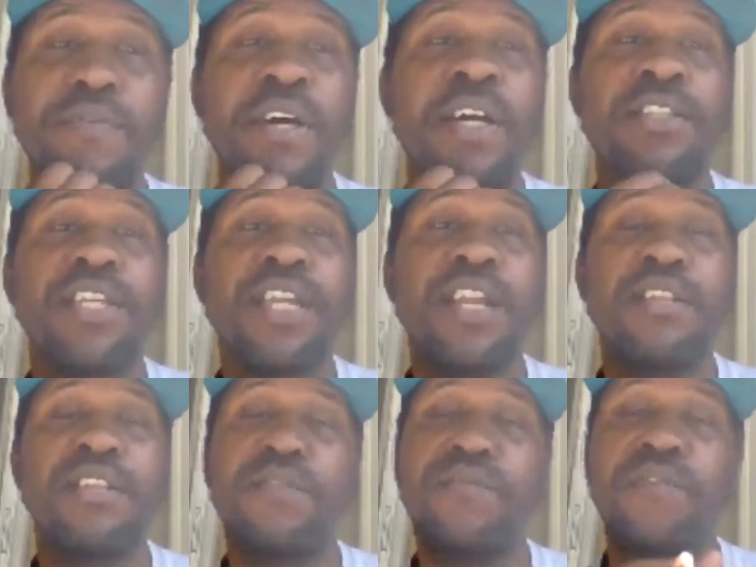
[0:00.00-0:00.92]
Divine,
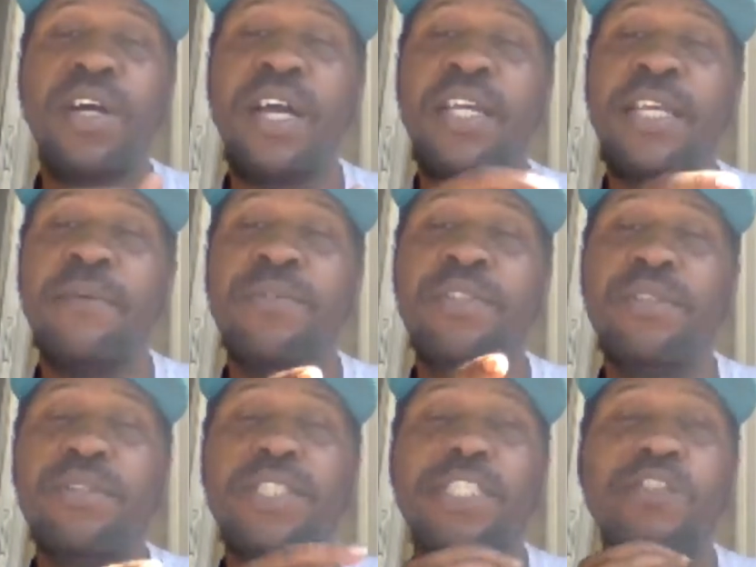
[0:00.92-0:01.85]
shout out to Divine. He
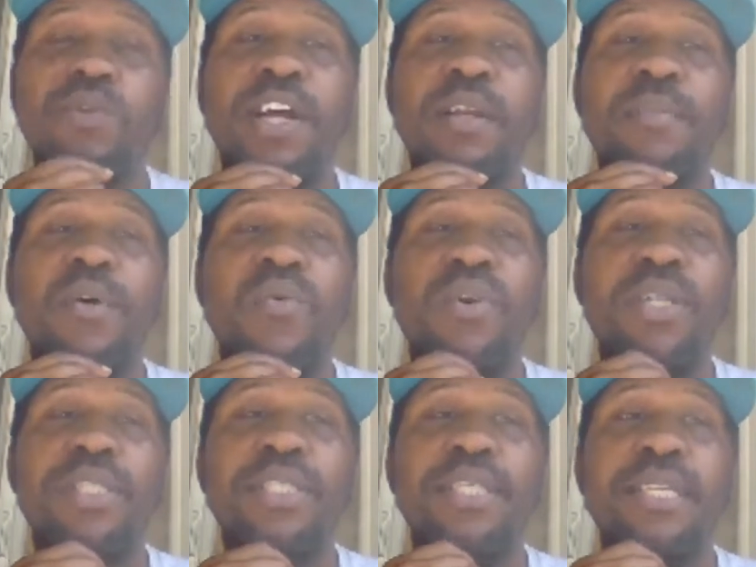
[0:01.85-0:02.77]
was he's right
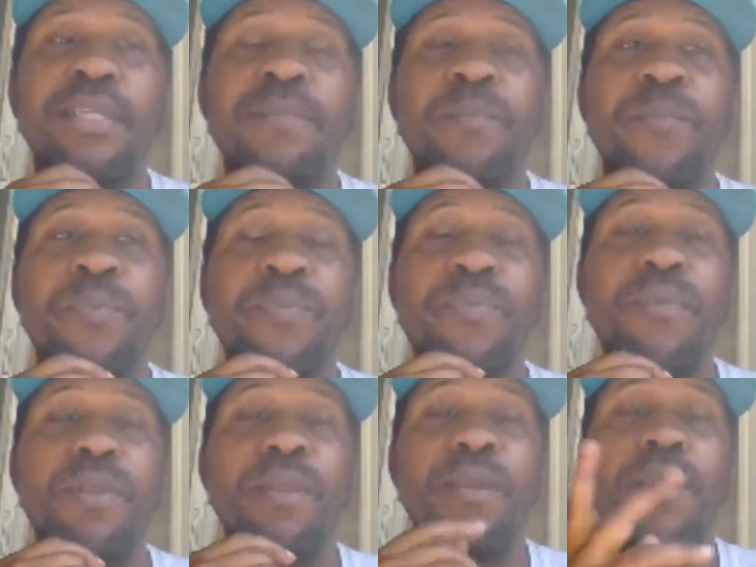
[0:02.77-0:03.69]
about one thing.
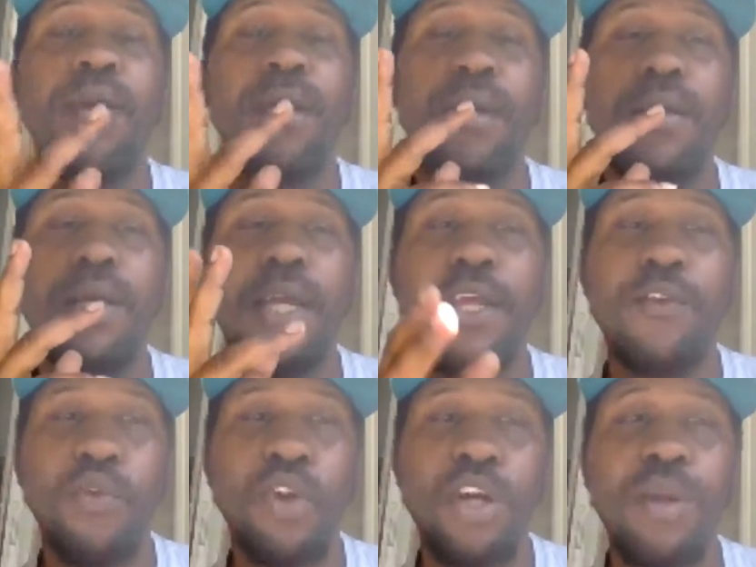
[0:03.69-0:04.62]

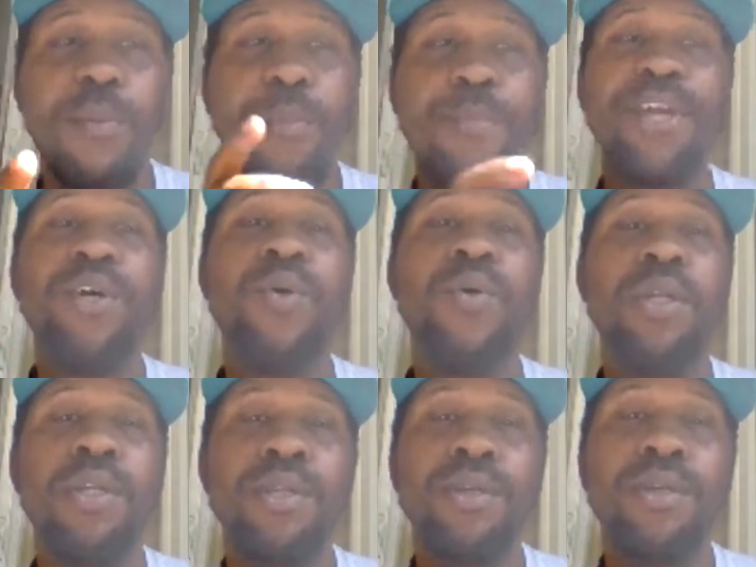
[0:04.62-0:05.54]
In order to
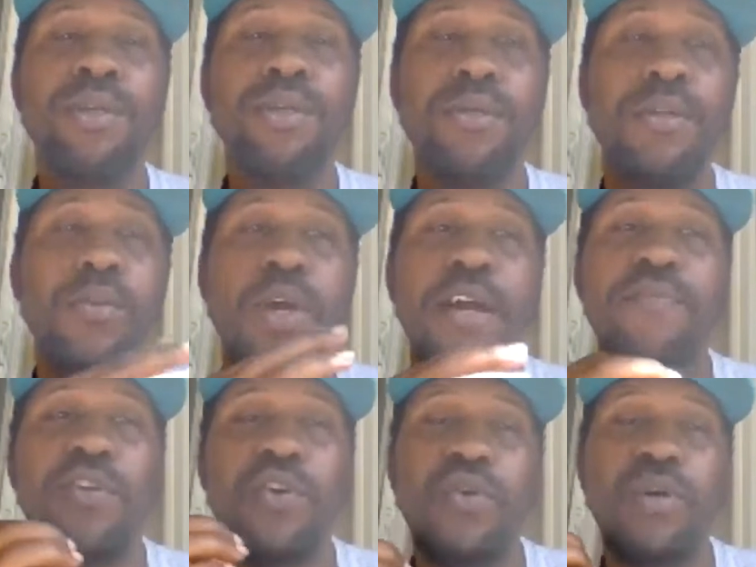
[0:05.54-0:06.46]
build, you
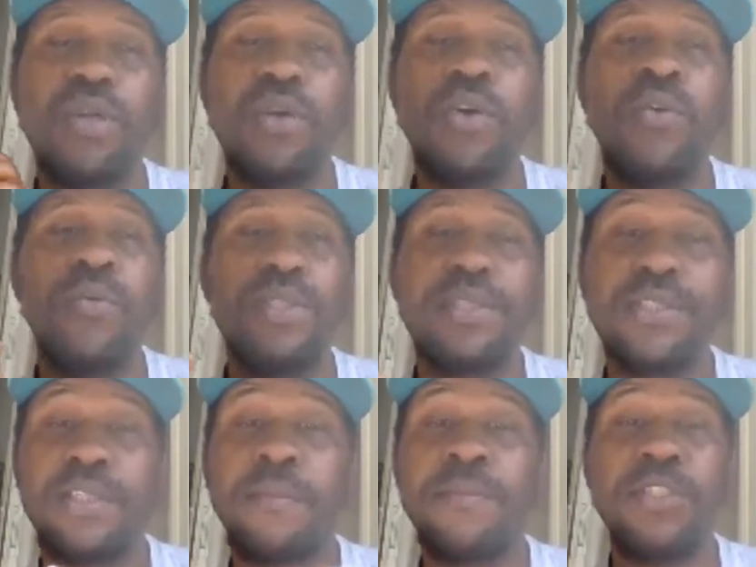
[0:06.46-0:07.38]
have to go along
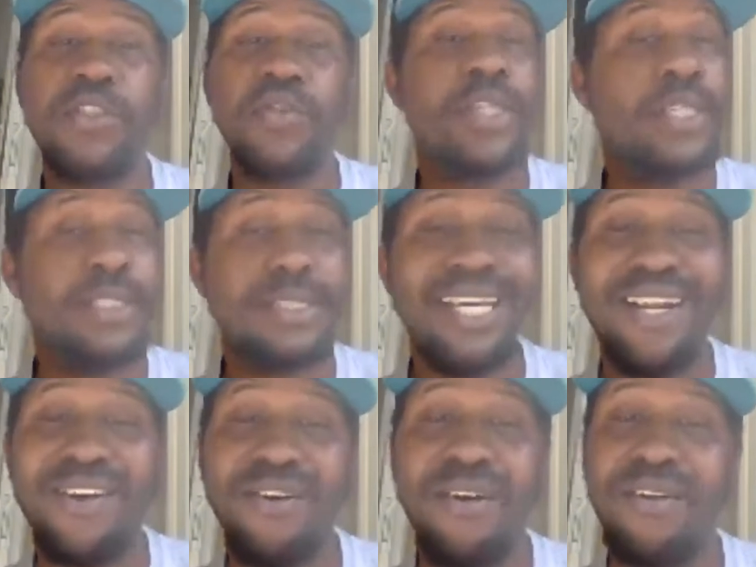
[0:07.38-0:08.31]
with some of the
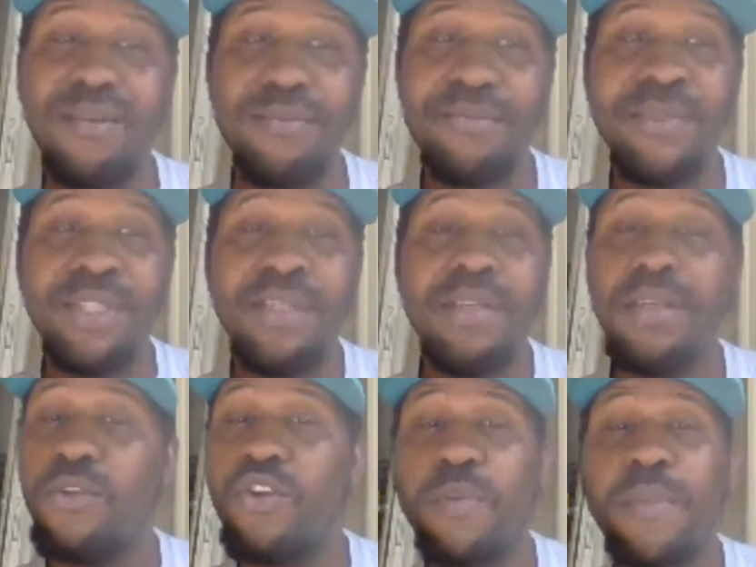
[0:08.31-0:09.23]
trends, not all of them.
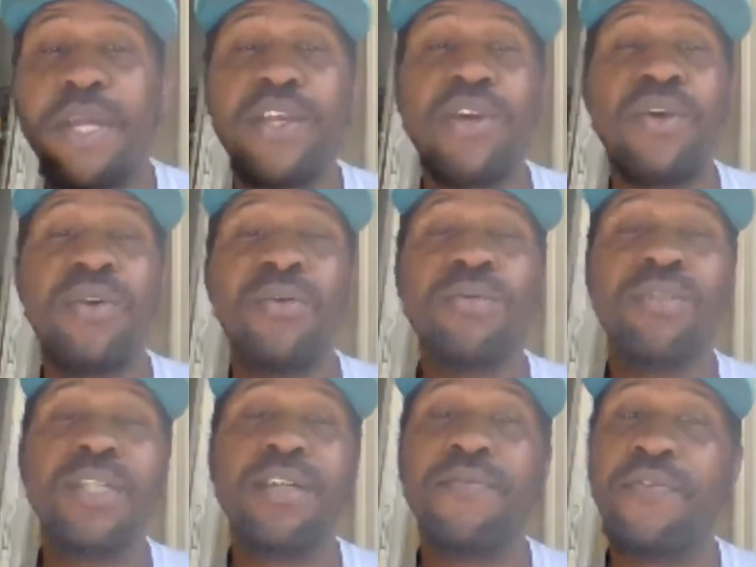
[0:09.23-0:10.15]
You can make your
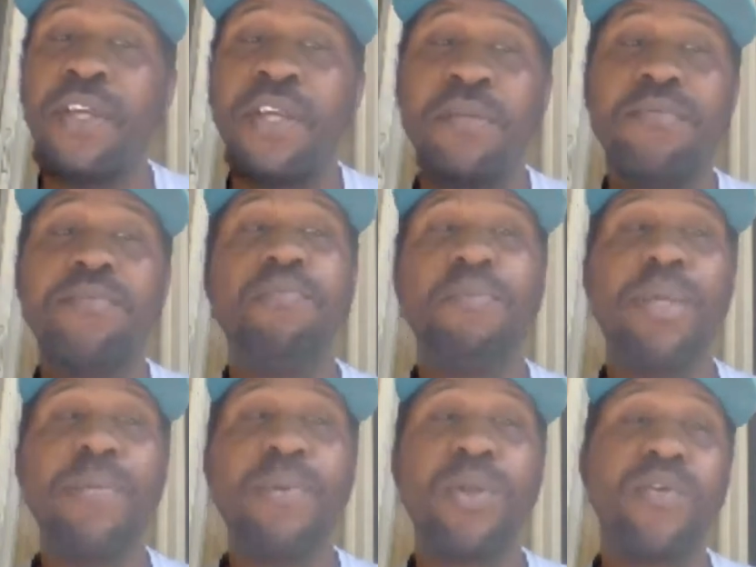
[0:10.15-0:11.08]
own stuff and
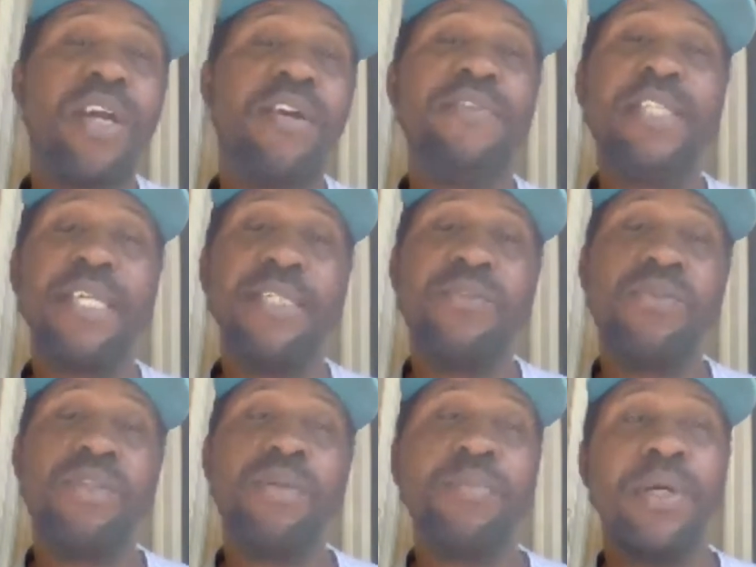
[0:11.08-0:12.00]
people
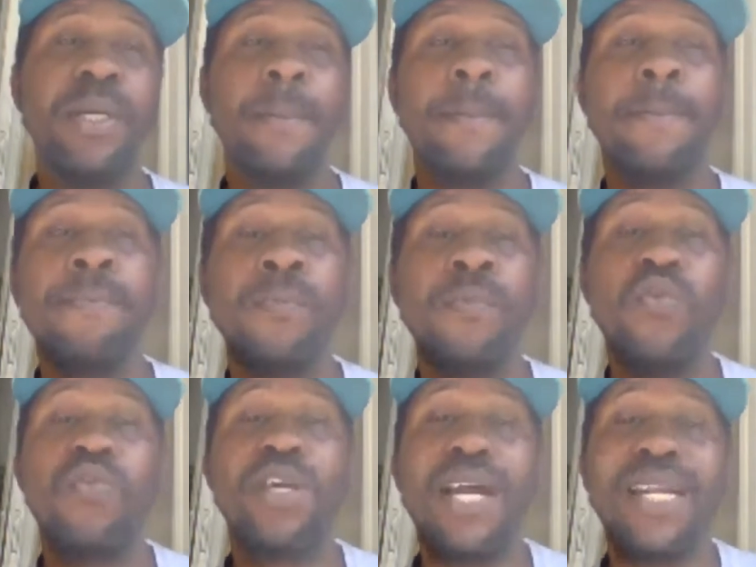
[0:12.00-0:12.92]
gravitate to you, but
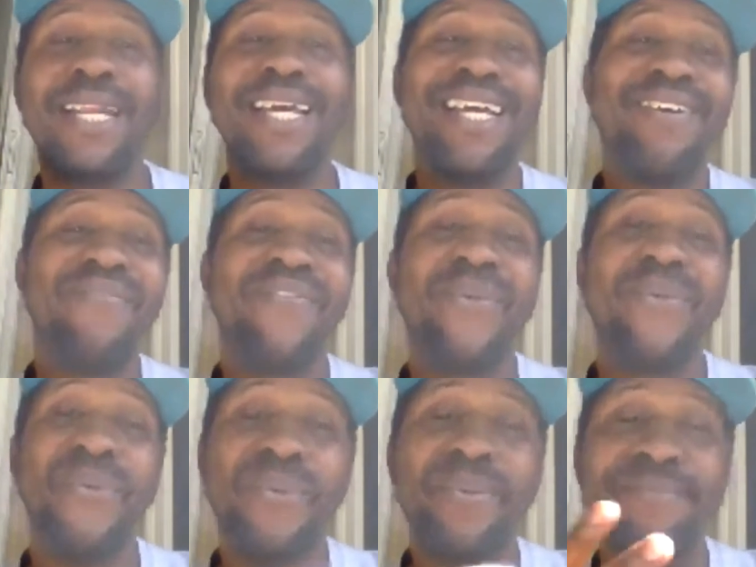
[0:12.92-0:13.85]
you kind of have
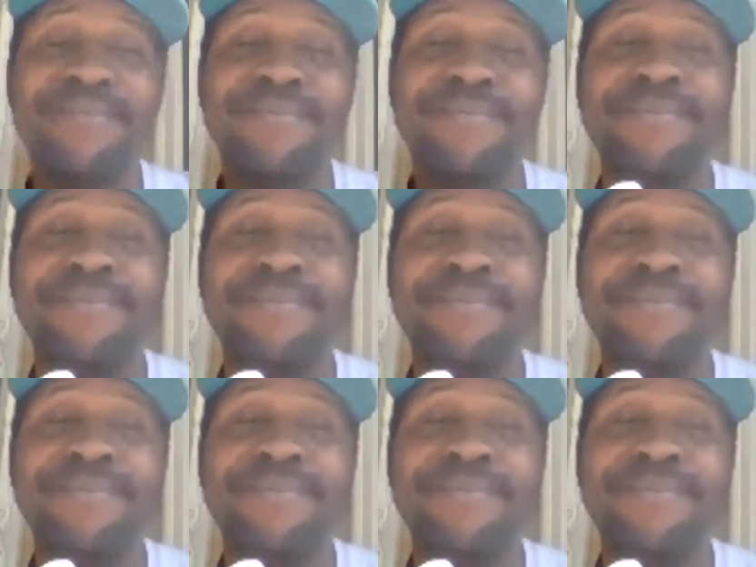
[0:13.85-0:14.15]
to